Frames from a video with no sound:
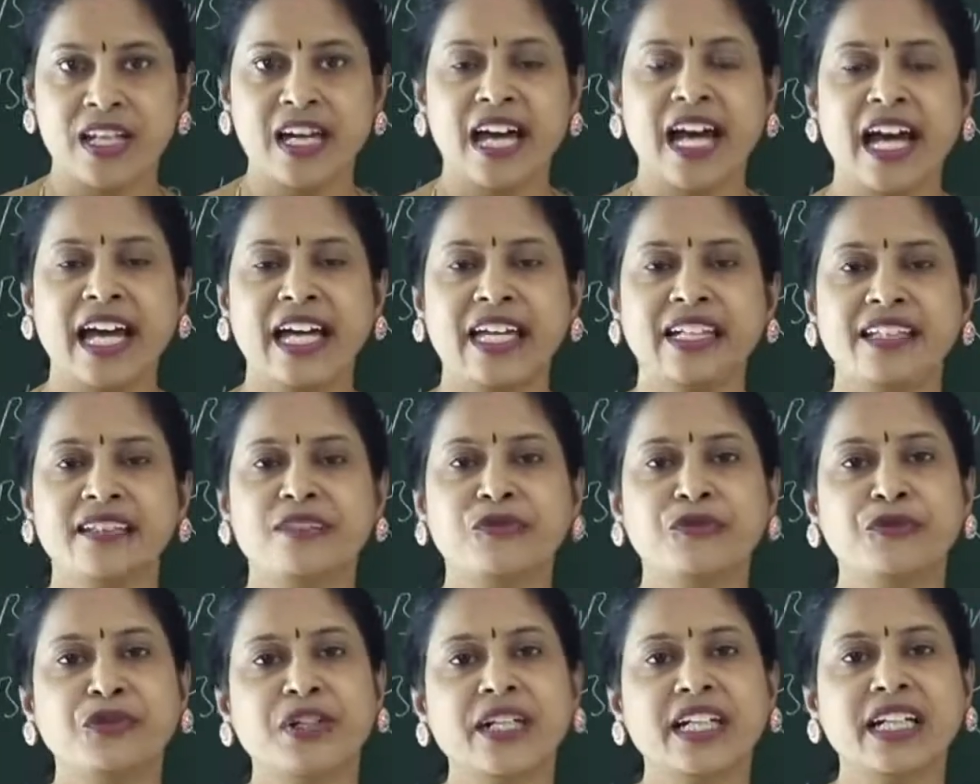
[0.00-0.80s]
And
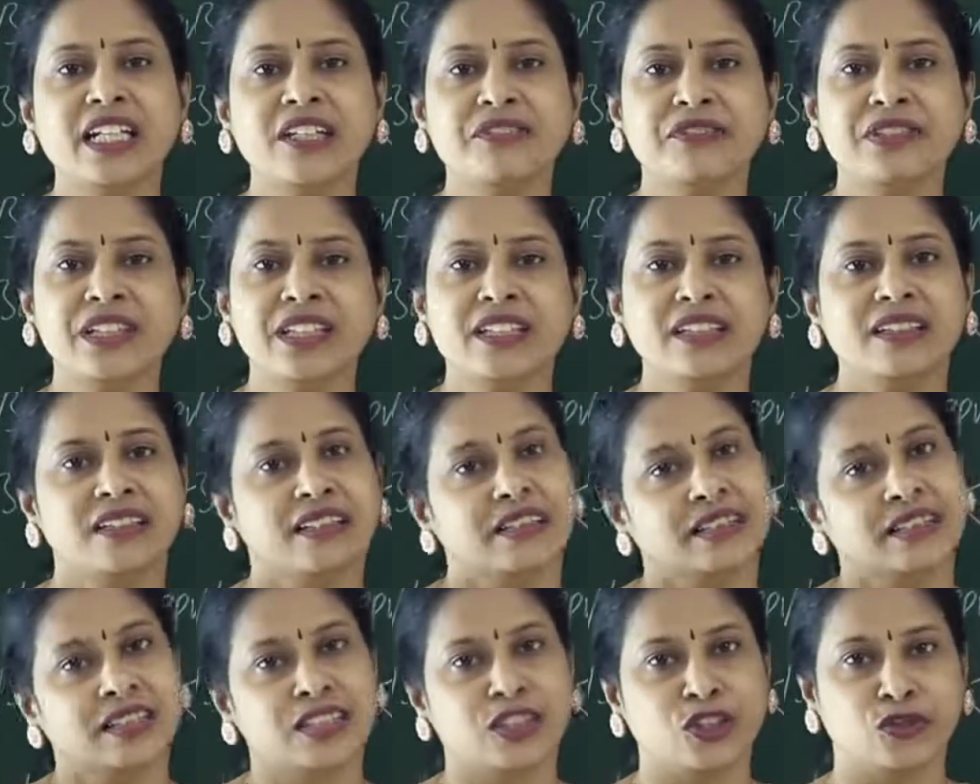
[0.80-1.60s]
free living
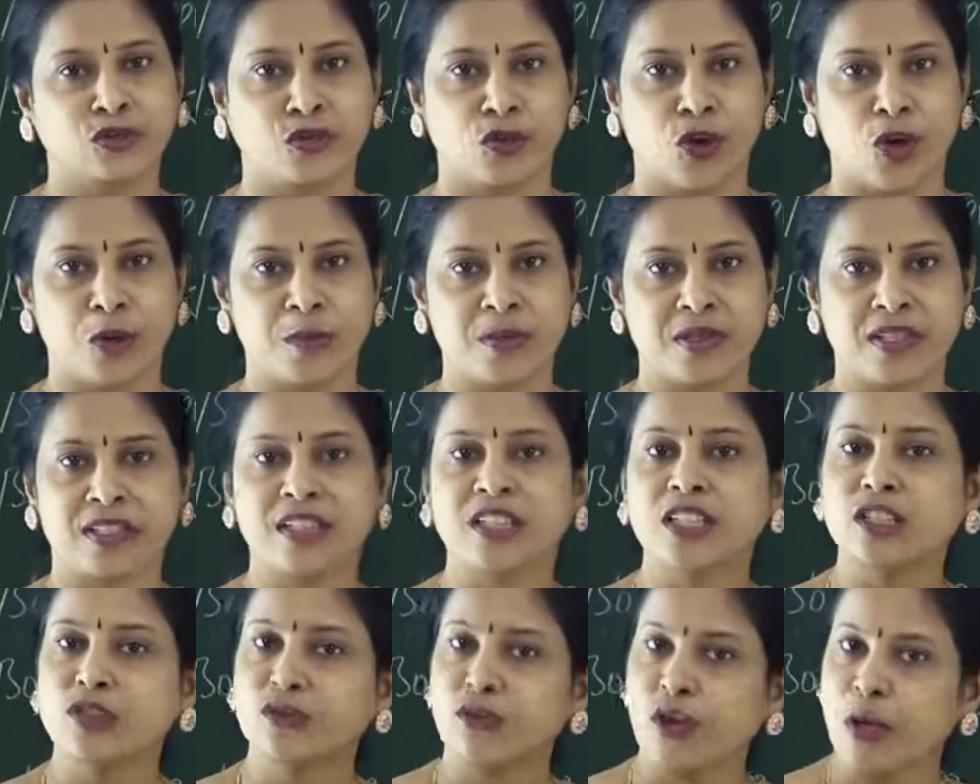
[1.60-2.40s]
earthworms.
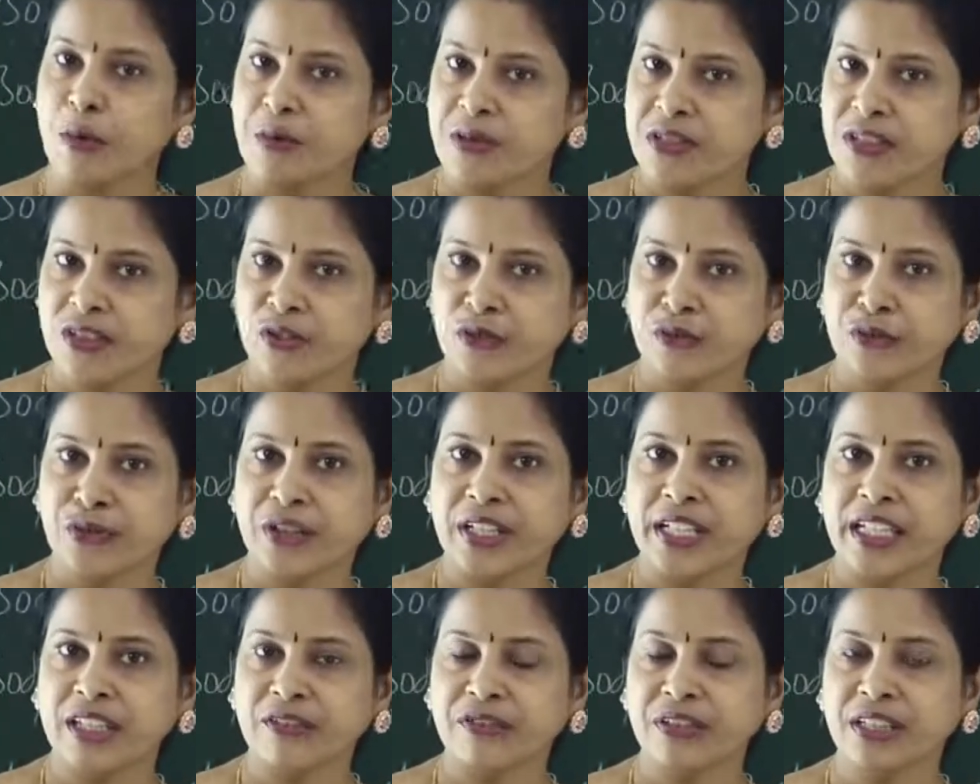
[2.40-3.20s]
Earthworms are
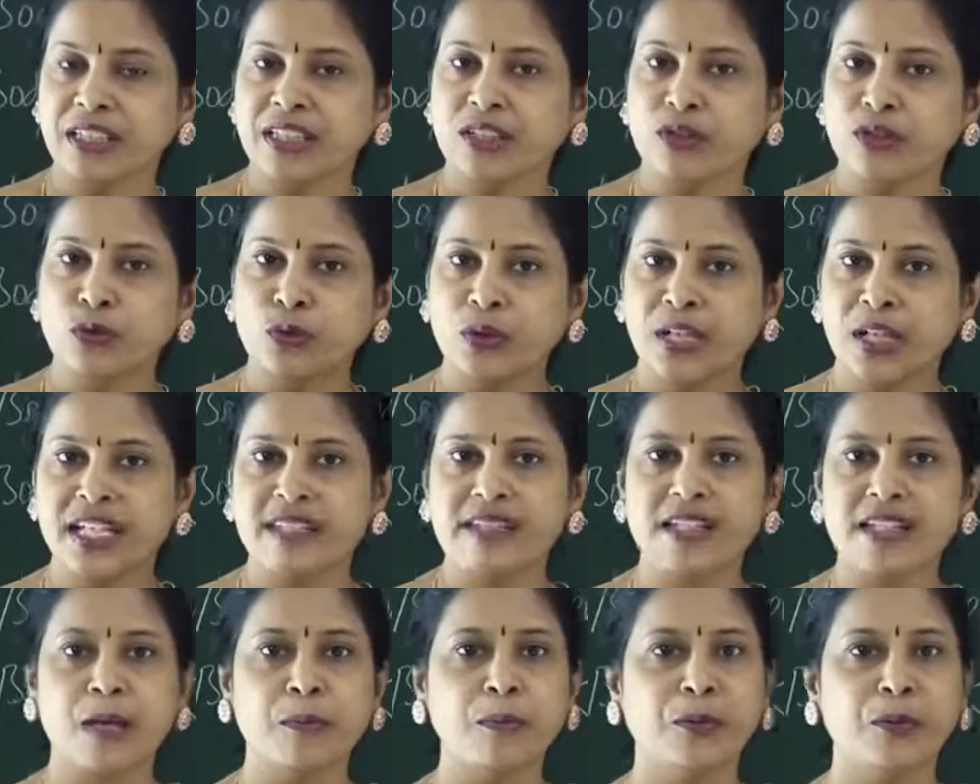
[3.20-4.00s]
free living, the good
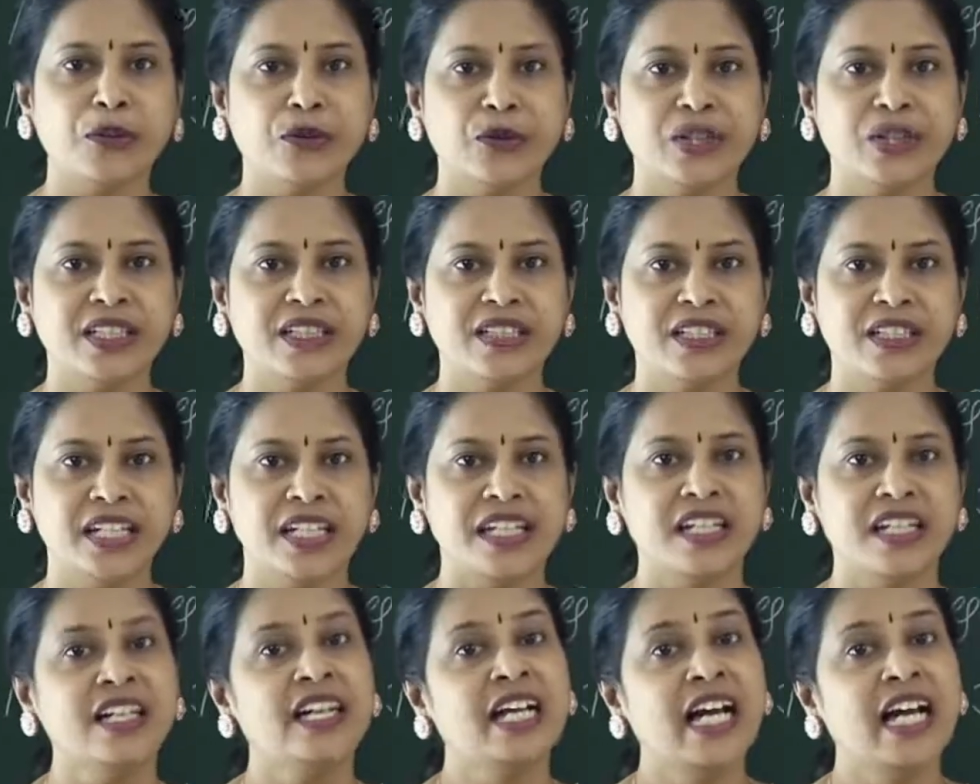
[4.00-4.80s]
example you can
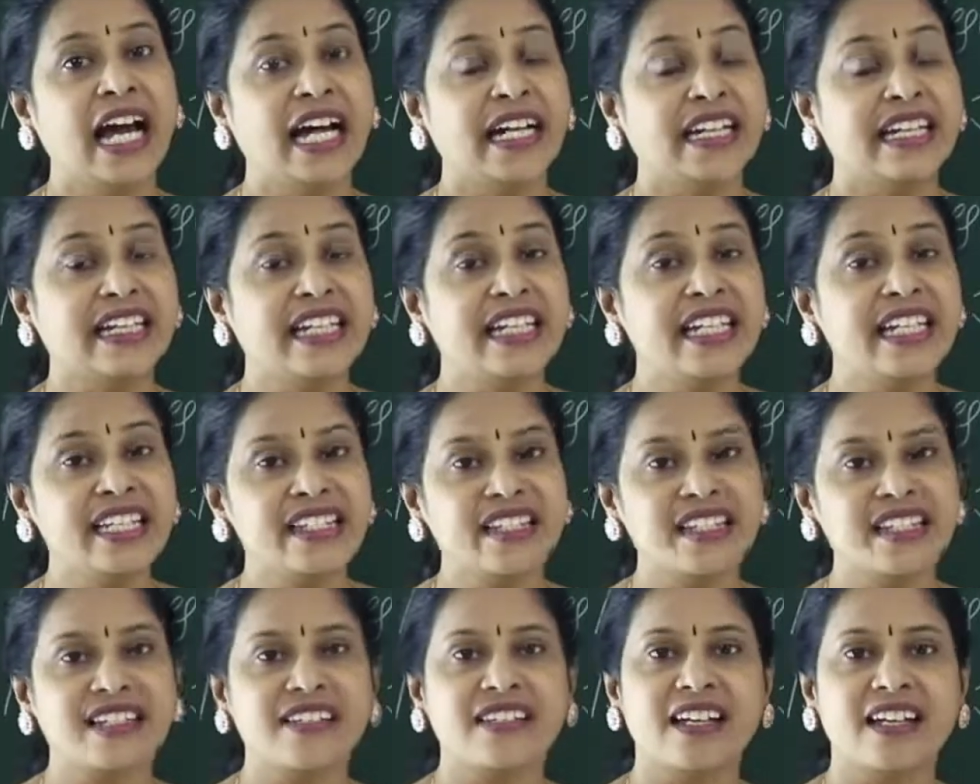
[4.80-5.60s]
take, and
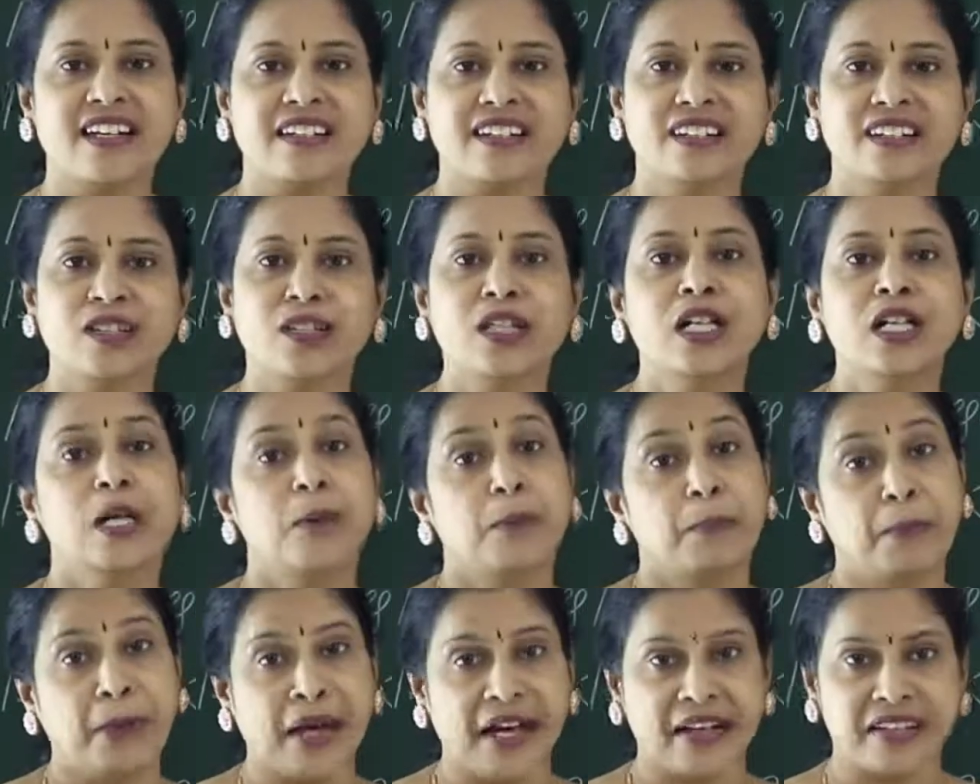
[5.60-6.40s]
leeches are the
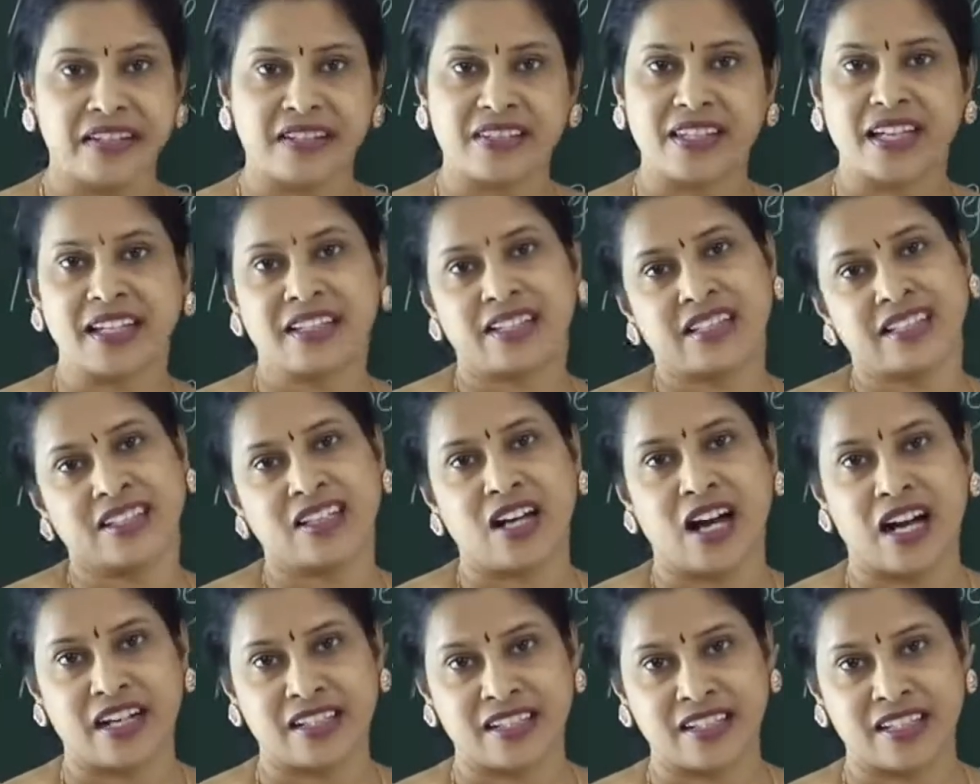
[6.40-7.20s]
parasitic
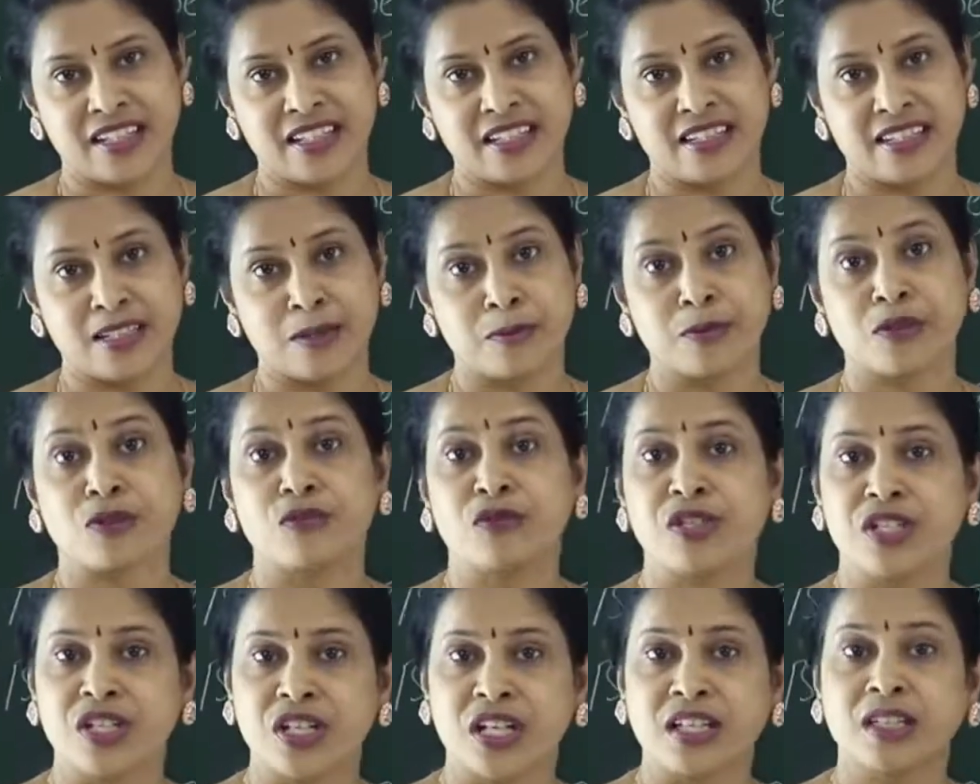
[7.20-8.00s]
organisms
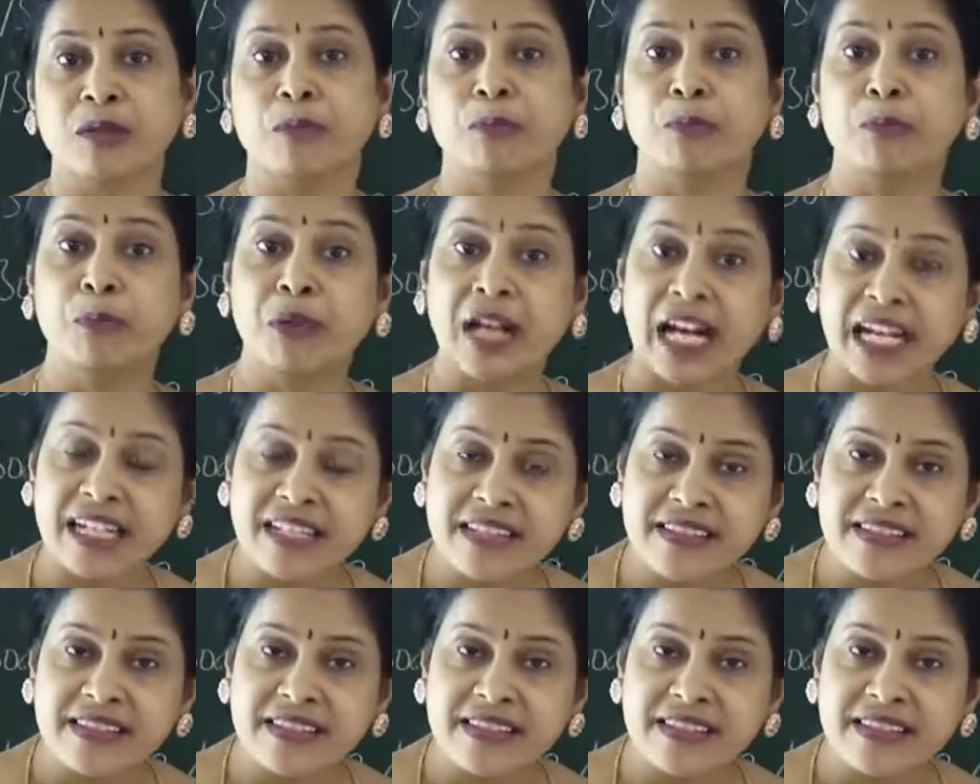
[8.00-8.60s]
which are the blood